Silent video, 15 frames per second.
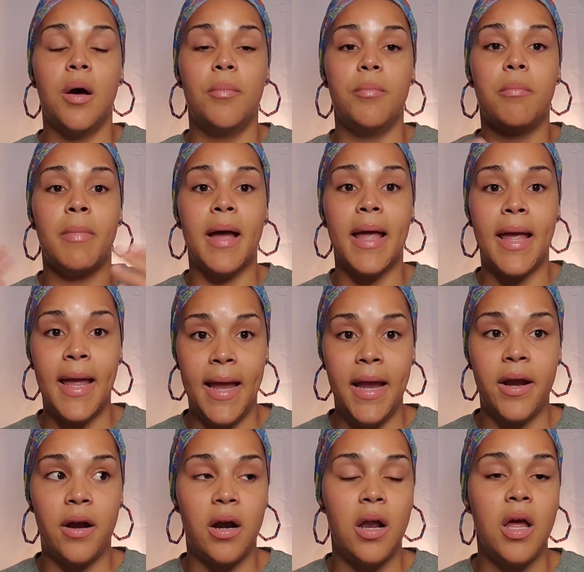My
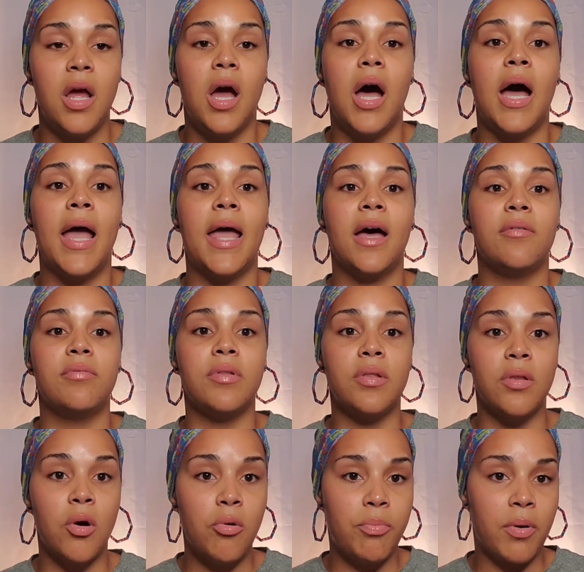hair, I have
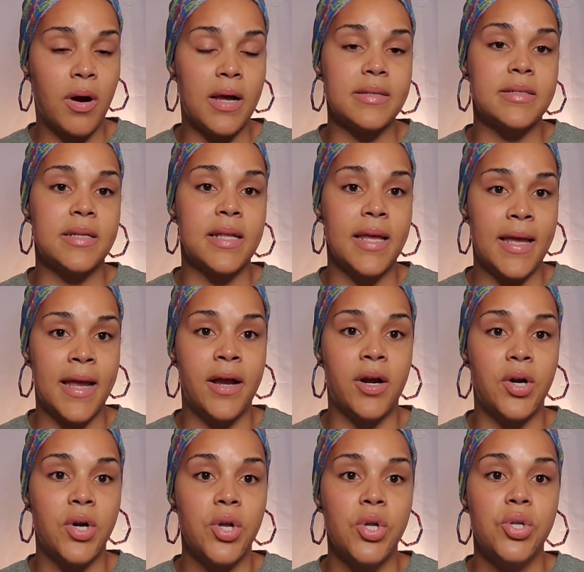low porosity hair,
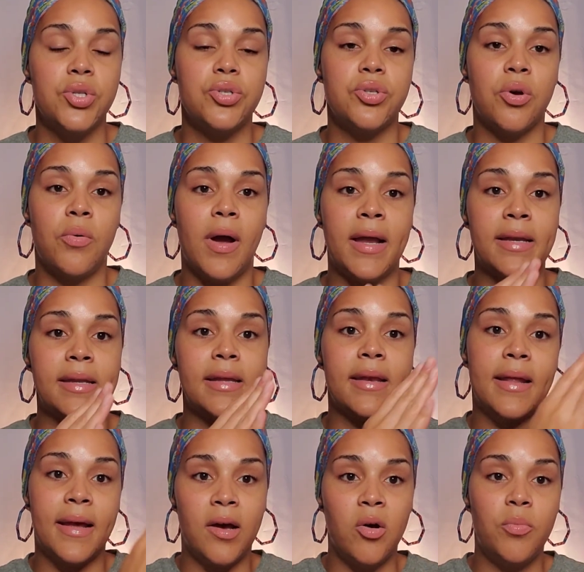so I need
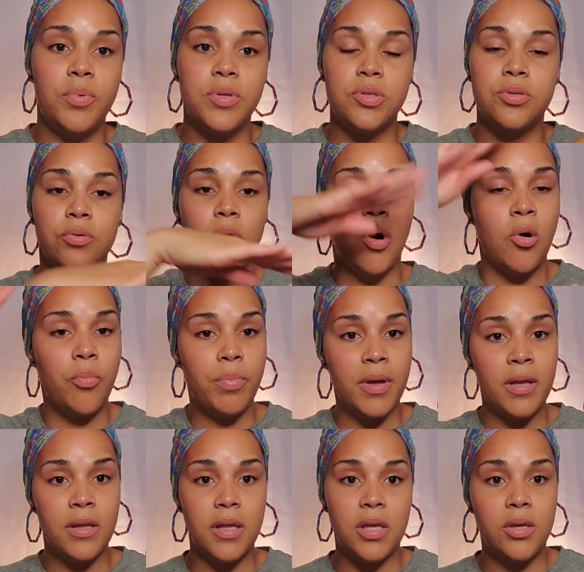help to open
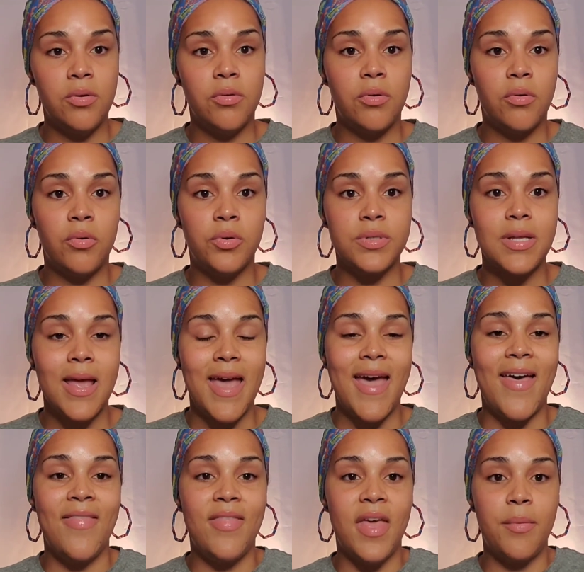the cuticles
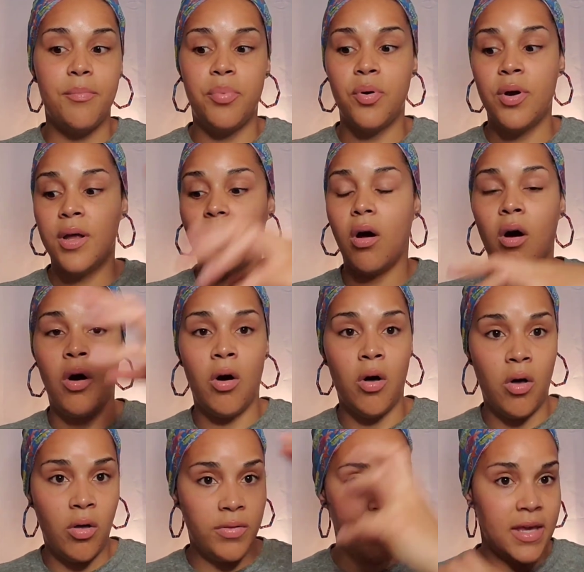and then put
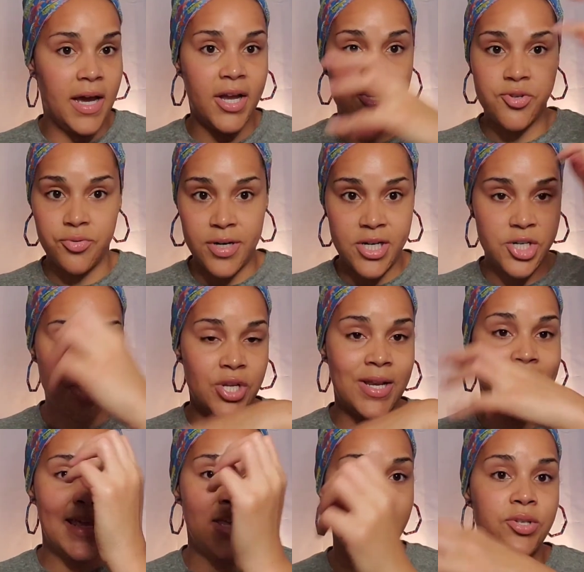all the hydration
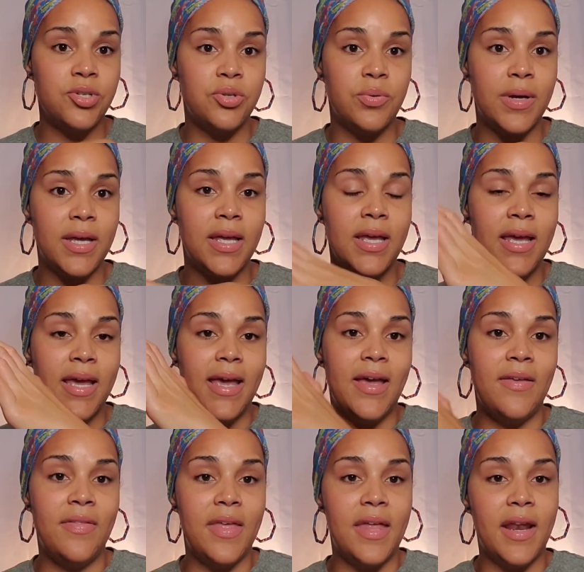into it,
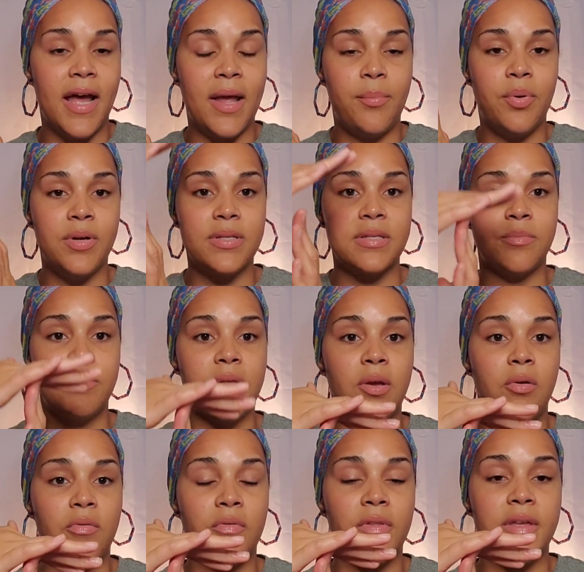and then I put something
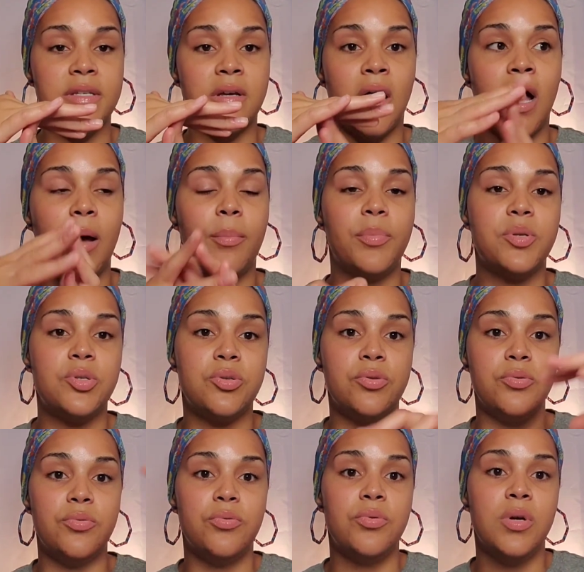over the top
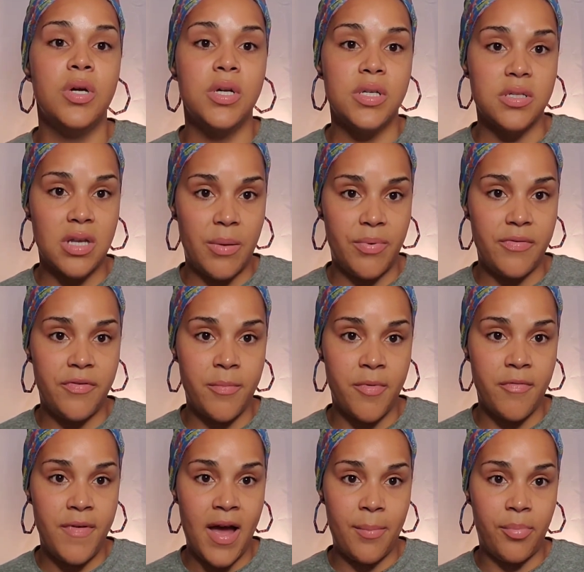to stop it from
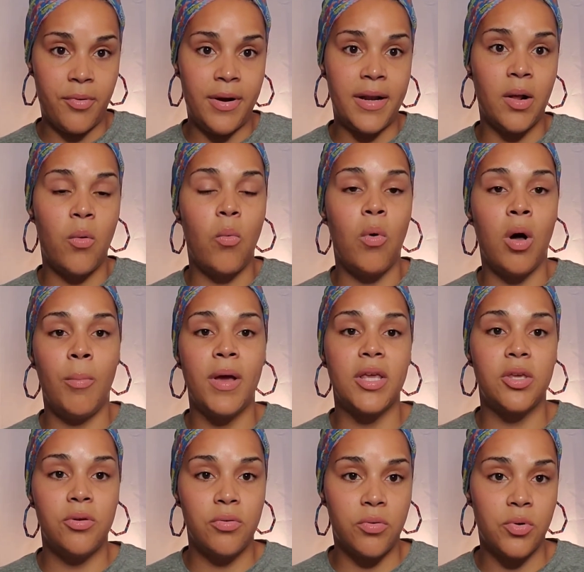evaporating while my
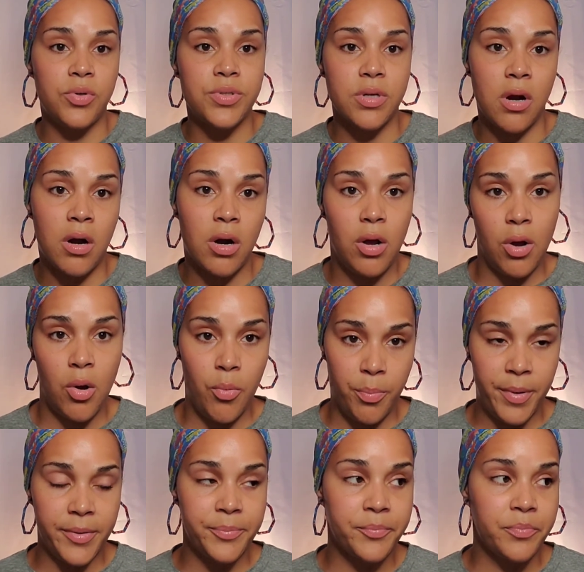cuticles are
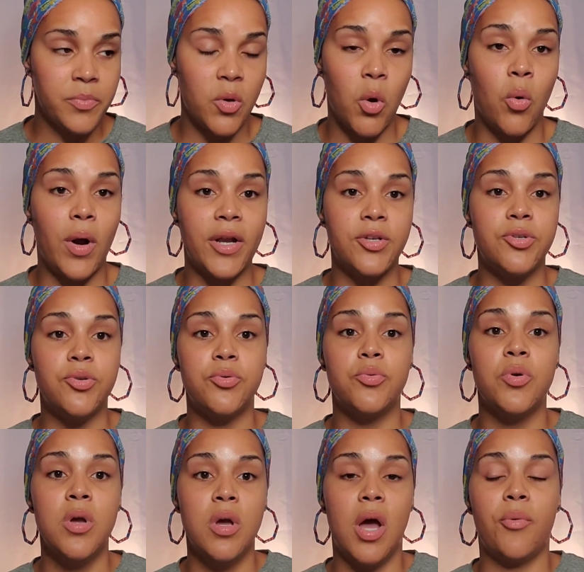open, or I do
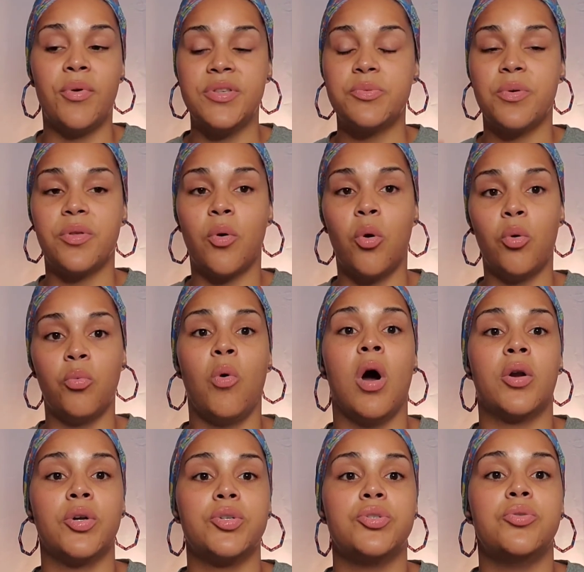rinse with cold water
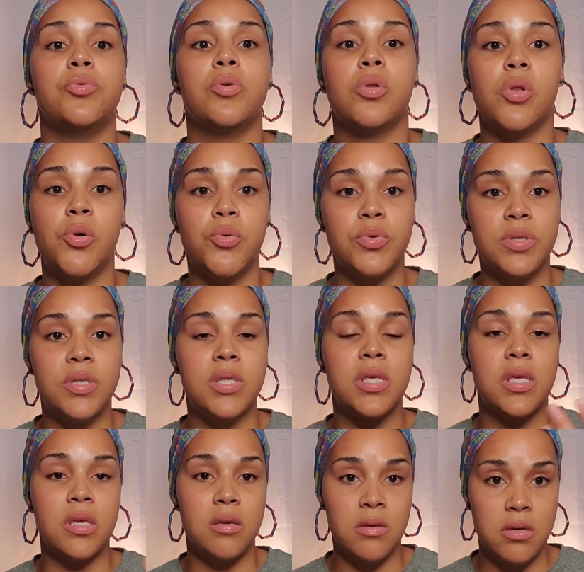to close
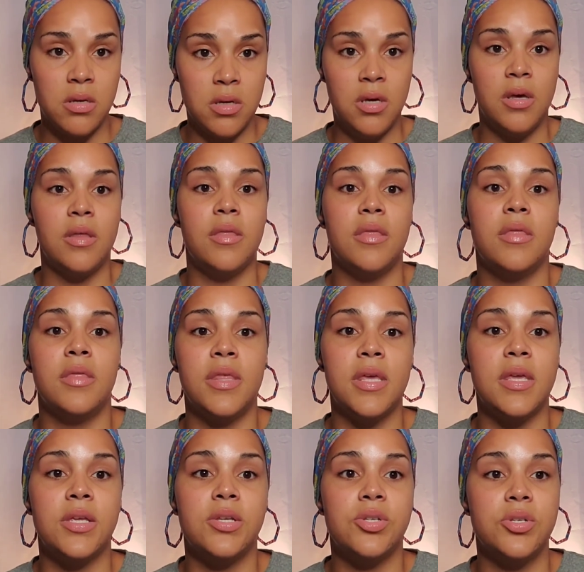the
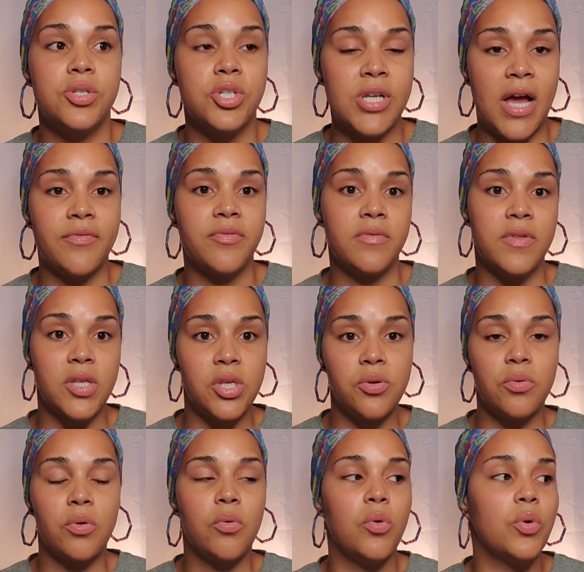shaft of the
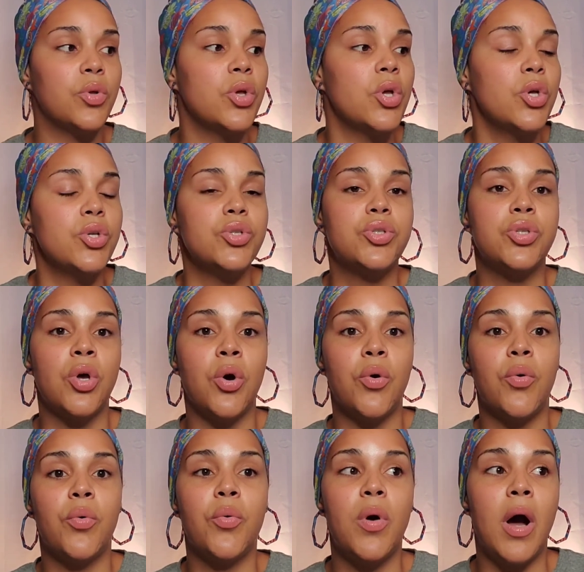cuticle.
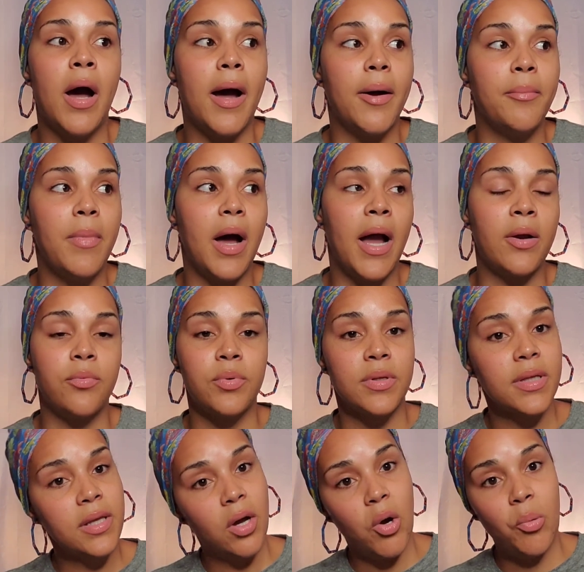So I
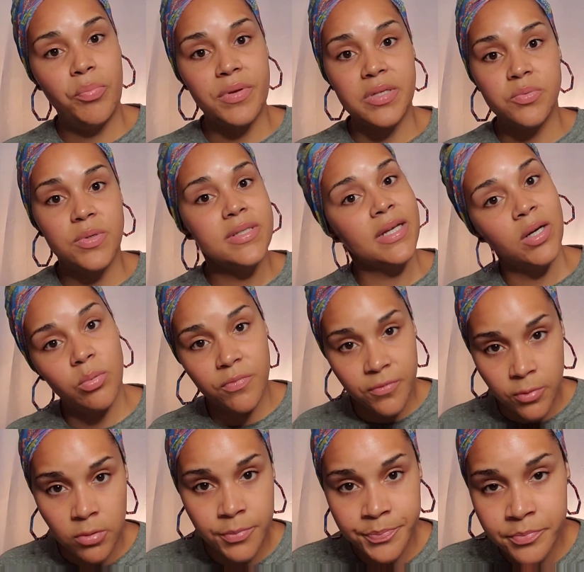really hope this was
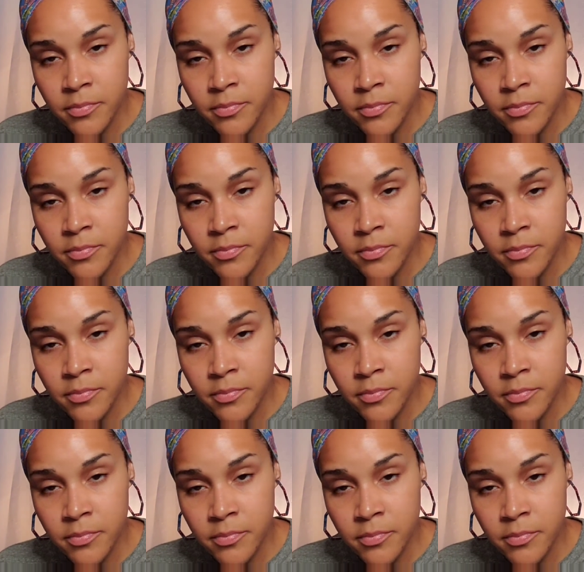helpful.